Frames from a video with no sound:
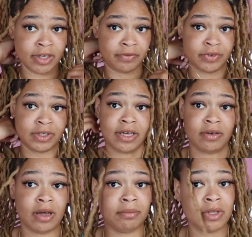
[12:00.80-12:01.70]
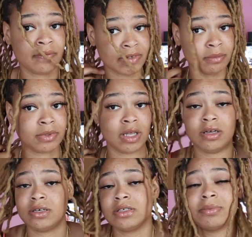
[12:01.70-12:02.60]
red for now. I'm loving the
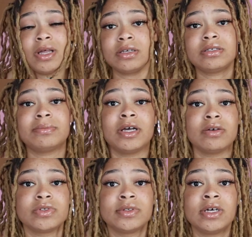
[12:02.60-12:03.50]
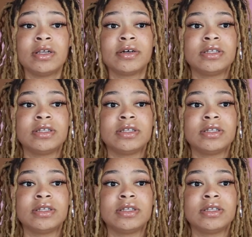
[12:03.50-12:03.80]
blonde because blonde is my go-to color,